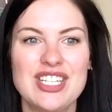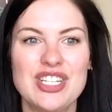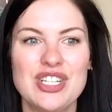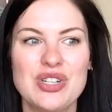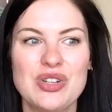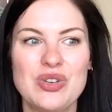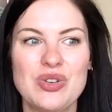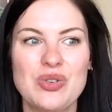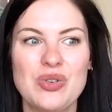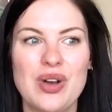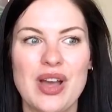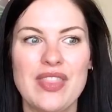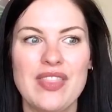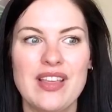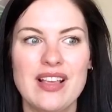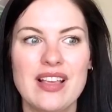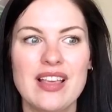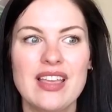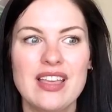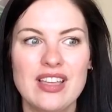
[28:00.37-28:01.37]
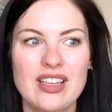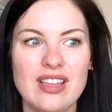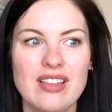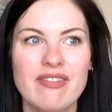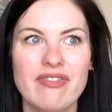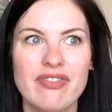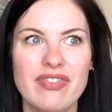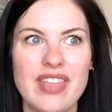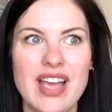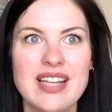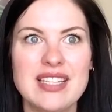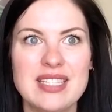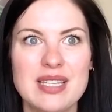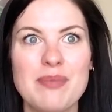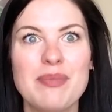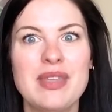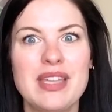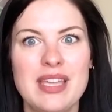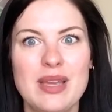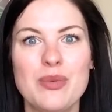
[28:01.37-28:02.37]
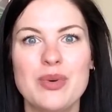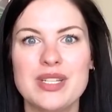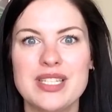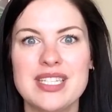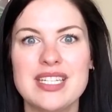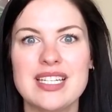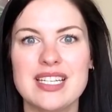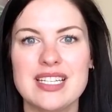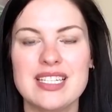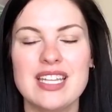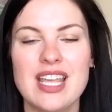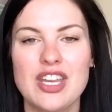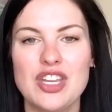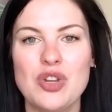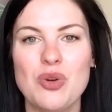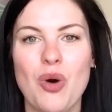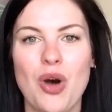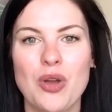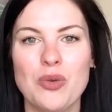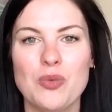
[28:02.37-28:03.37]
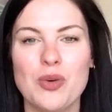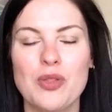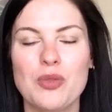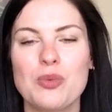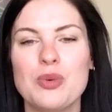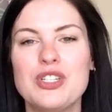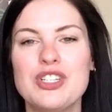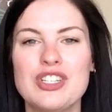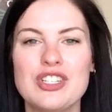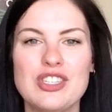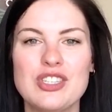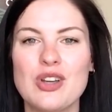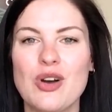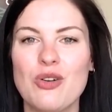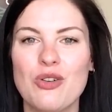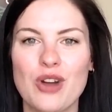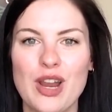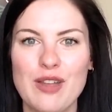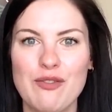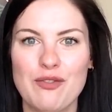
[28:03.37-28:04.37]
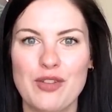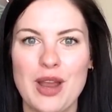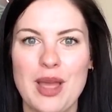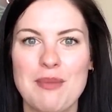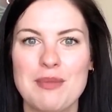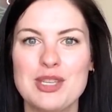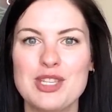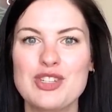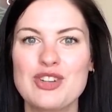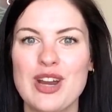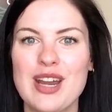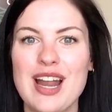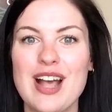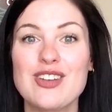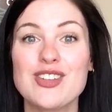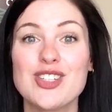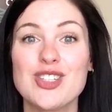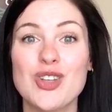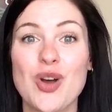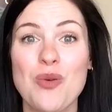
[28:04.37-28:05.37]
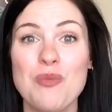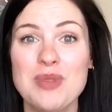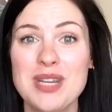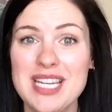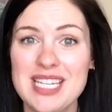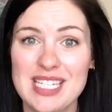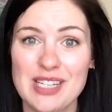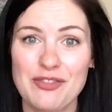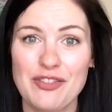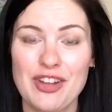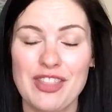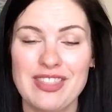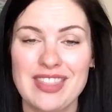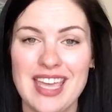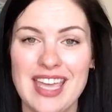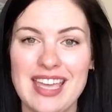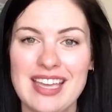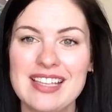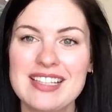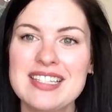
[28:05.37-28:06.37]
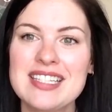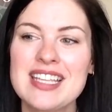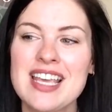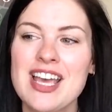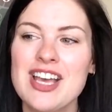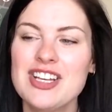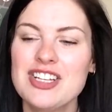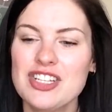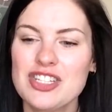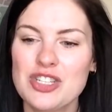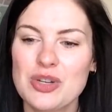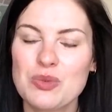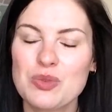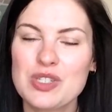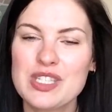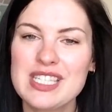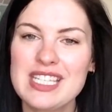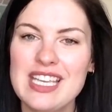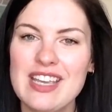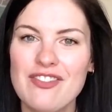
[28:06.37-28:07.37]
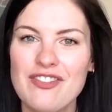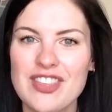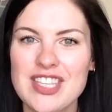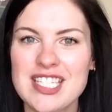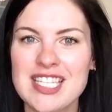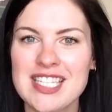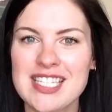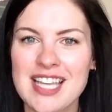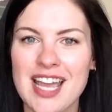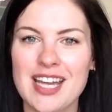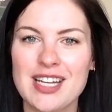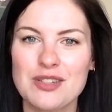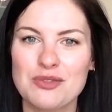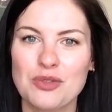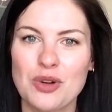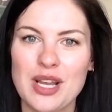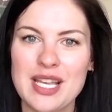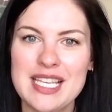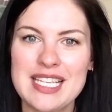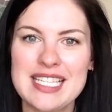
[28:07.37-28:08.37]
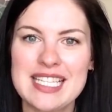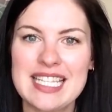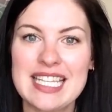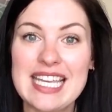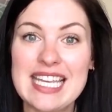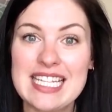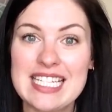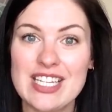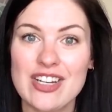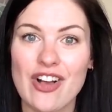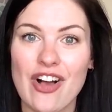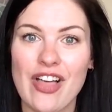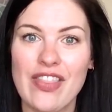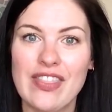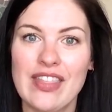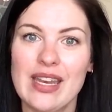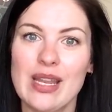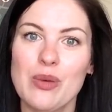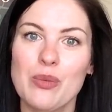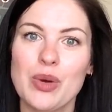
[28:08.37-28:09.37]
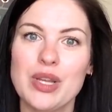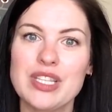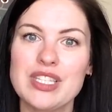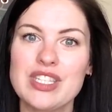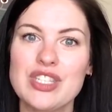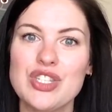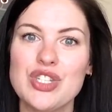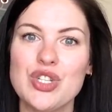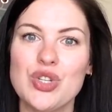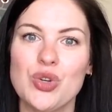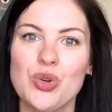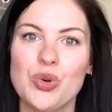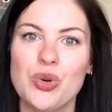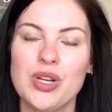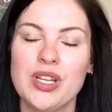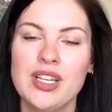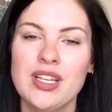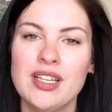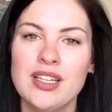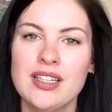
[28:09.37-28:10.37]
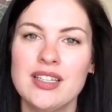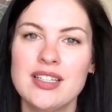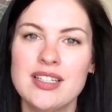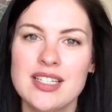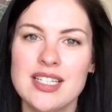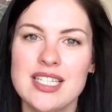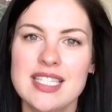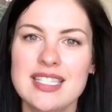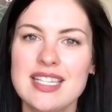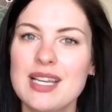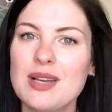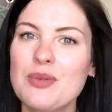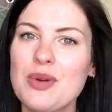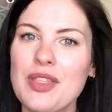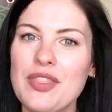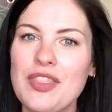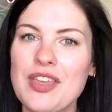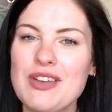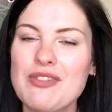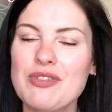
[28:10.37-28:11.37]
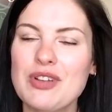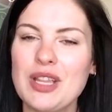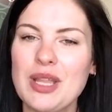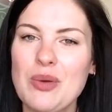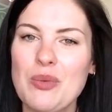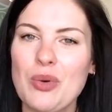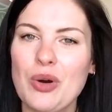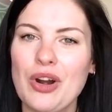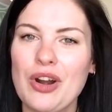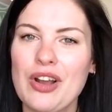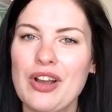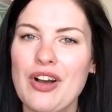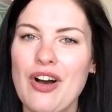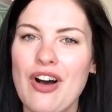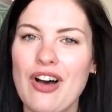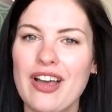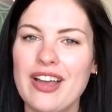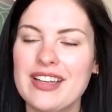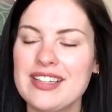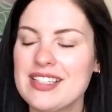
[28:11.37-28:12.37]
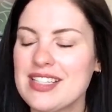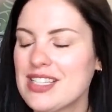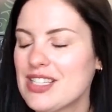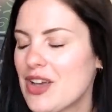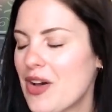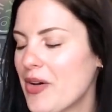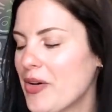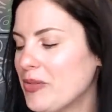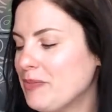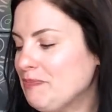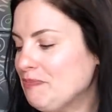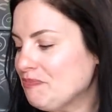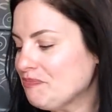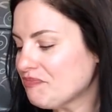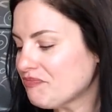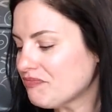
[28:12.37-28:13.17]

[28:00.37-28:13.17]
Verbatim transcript: to, I think that's something he wants to continue on with, which is so great for him. He's tried out so many different things. So we'll see if this is kind of what he's landed on that he wants to stick with and really work on. So